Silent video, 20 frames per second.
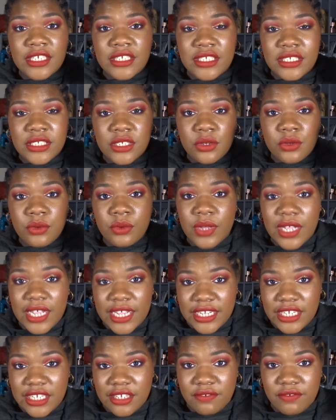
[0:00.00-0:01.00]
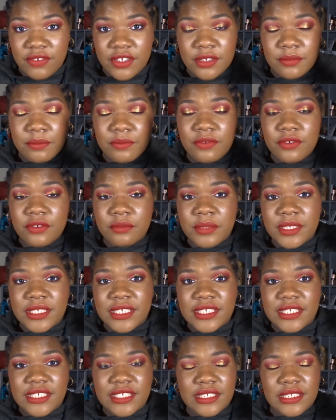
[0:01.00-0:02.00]
so I give up. For me,
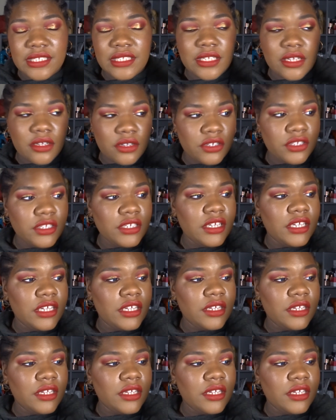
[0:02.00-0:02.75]
this is done.